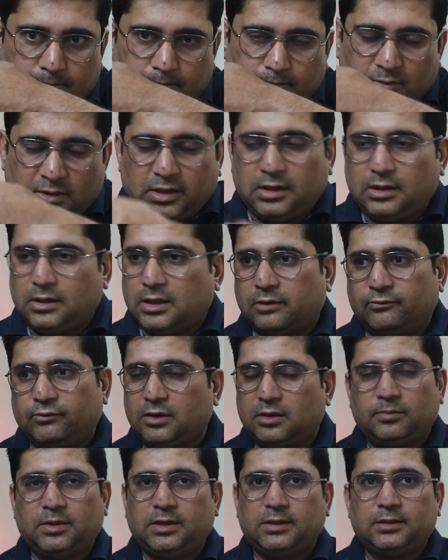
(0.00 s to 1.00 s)
the
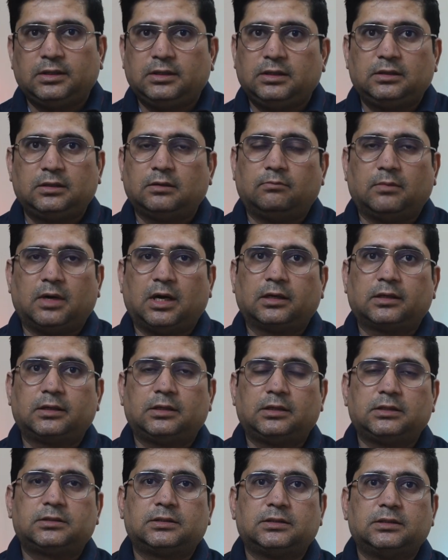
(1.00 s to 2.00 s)
availability in the
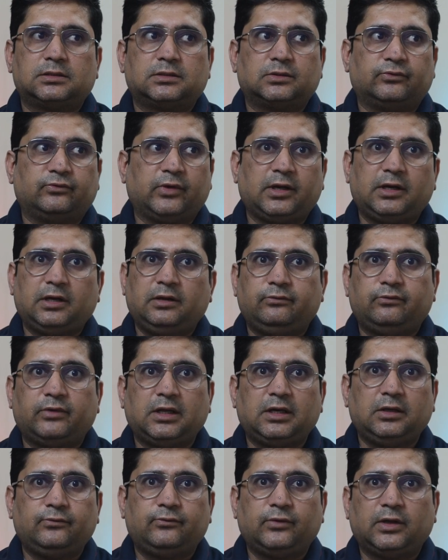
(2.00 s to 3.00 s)
market is, is very,
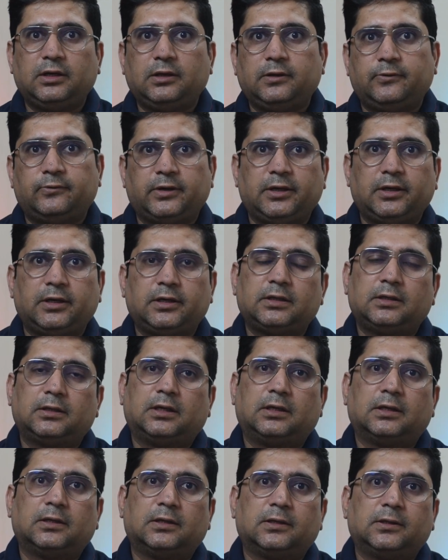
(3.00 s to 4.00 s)
very, very rare.
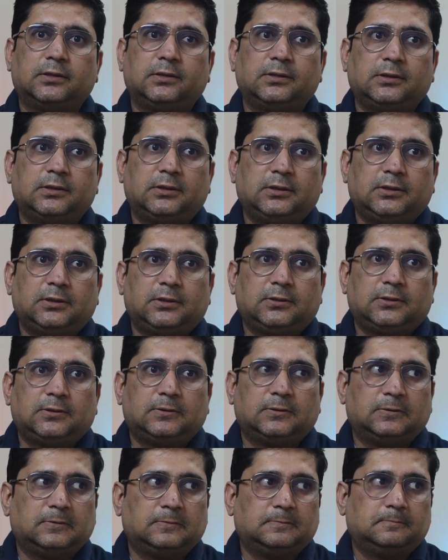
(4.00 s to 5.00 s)

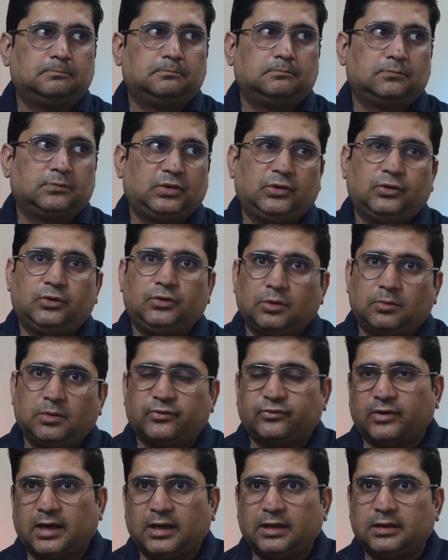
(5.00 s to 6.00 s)
Uh, uh, you, you may
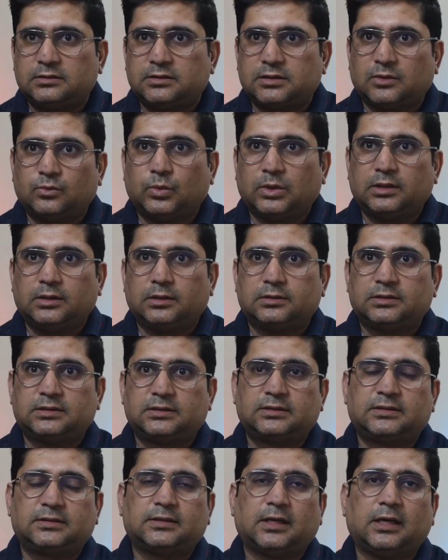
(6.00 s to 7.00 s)
find someone
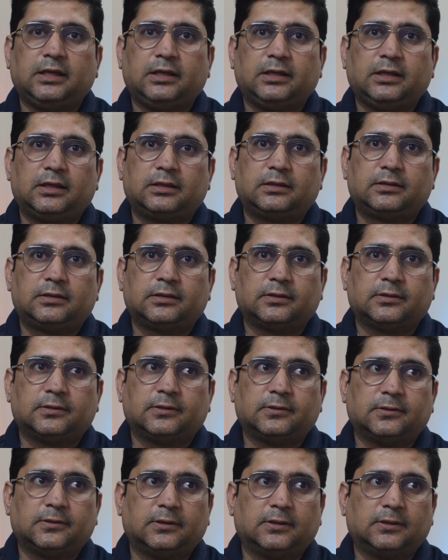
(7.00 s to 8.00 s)
selling it uh,
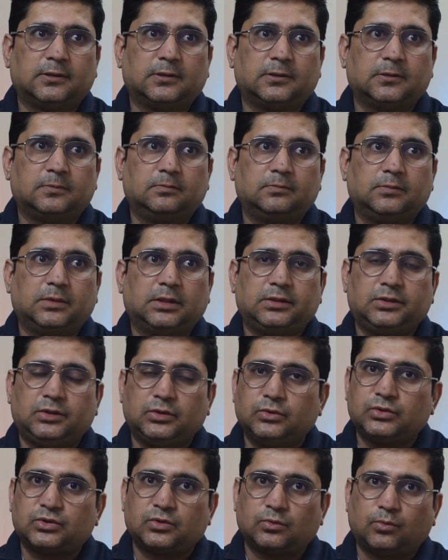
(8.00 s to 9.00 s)
uh,
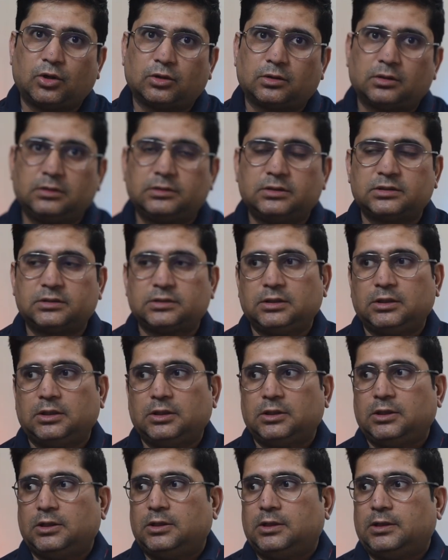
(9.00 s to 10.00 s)
used bottles
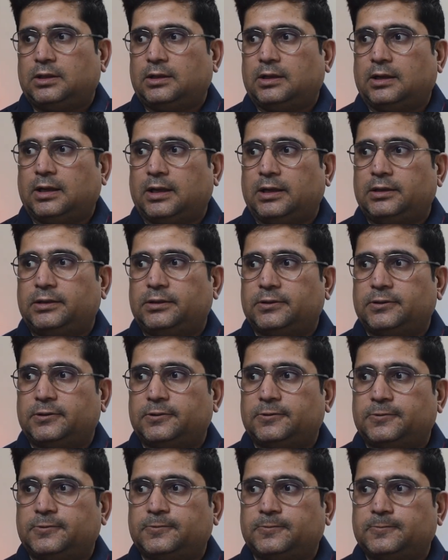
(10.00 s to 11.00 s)
and
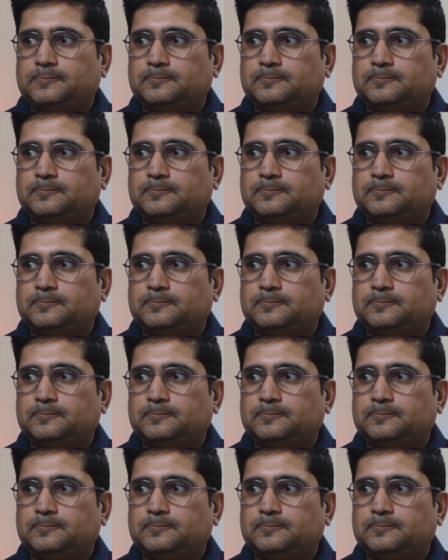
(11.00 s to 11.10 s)
uh,